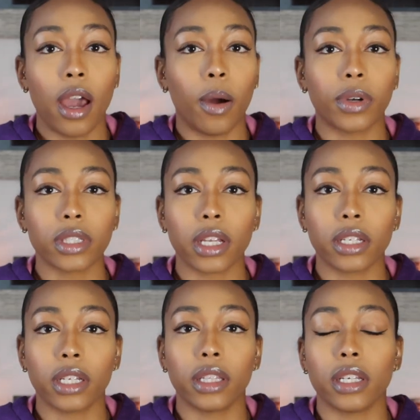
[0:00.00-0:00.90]
And once they
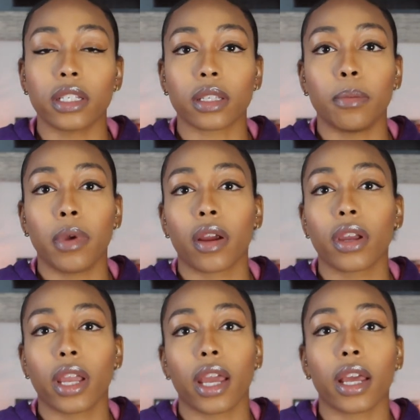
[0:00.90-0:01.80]
did this,
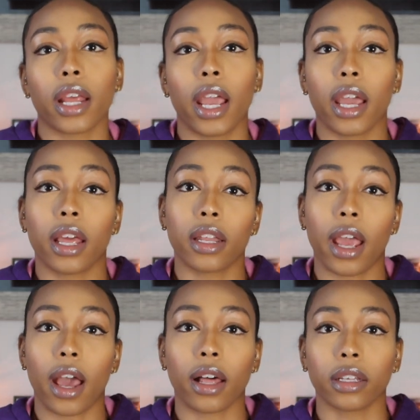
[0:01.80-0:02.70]
Marianne and
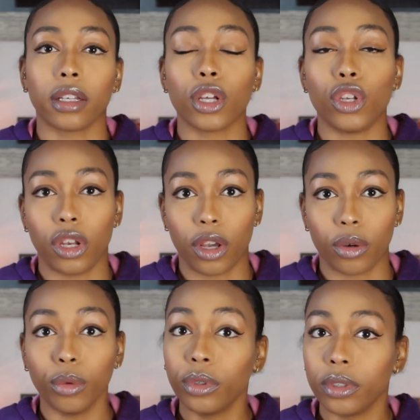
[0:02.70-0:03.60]
Alan, no.